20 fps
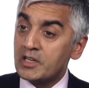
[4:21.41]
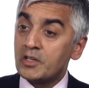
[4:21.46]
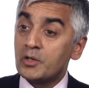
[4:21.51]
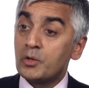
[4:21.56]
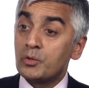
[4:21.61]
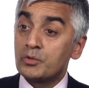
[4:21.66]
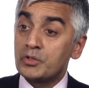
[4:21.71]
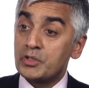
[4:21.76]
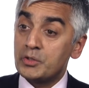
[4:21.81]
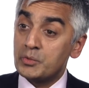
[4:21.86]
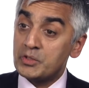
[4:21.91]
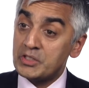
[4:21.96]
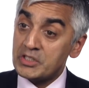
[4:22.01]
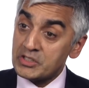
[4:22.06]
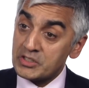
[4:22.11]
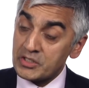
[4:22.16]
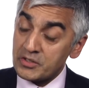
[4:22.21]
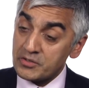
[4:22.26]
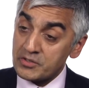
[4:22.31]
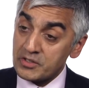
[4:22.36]
long QT
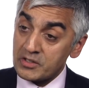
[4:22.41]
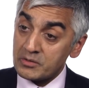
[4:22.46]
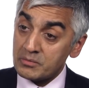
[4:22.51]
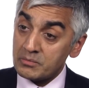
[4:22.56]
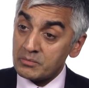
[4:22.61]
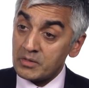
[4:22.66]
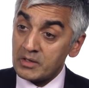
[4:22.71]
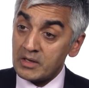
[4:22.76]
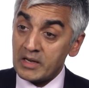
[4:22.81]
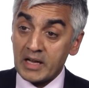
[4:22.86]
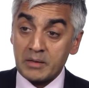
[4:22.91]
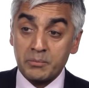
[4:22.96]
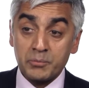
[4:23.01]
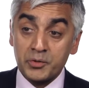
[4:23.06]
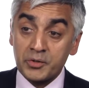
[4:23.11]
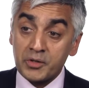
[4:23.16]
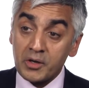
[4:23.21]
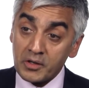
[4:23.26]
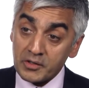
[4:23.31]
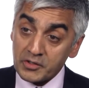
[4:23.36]
syndrome, and
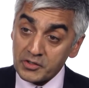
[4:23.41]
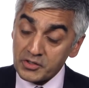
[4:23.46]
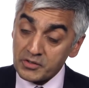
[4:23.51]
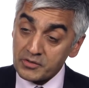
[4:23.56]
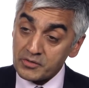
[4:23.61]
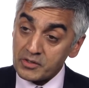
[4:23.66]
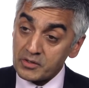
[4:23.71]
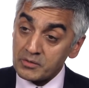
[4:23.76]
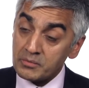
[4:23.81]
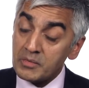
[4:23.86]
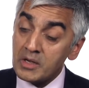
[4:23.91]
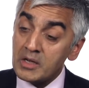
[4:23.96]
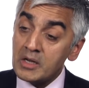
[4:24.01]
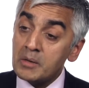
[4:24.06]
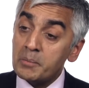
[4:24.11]
Brugada syndrome,